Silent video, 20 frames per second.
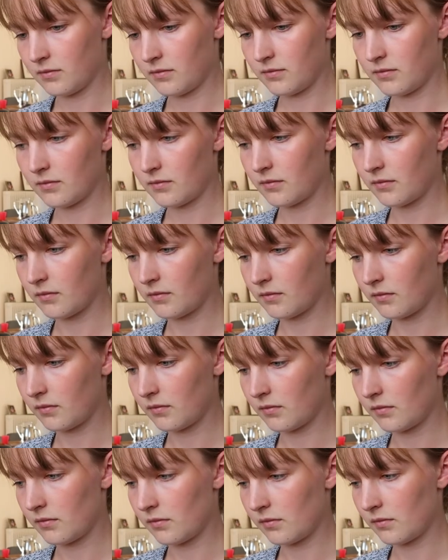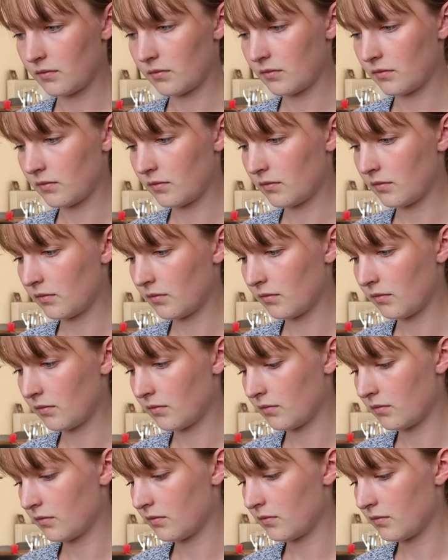
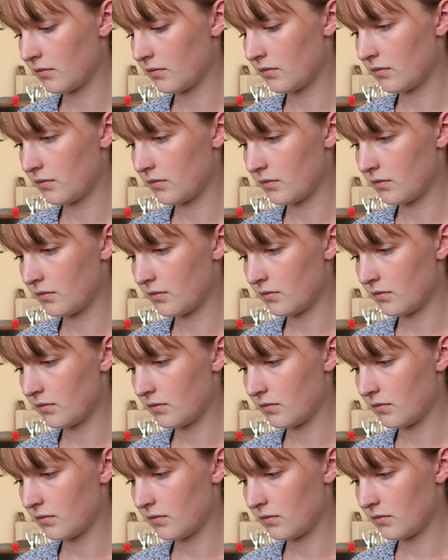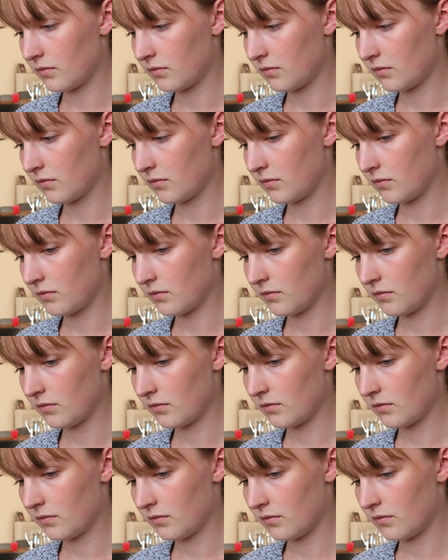
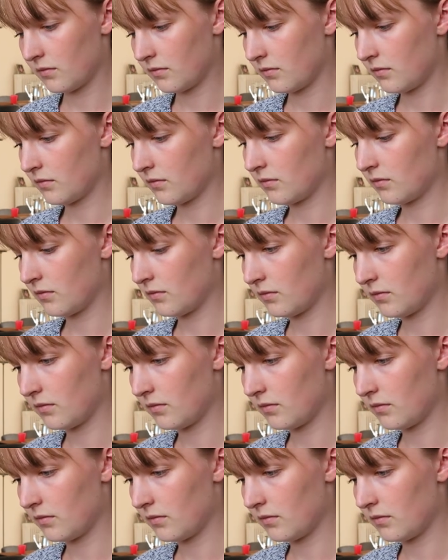[no speech]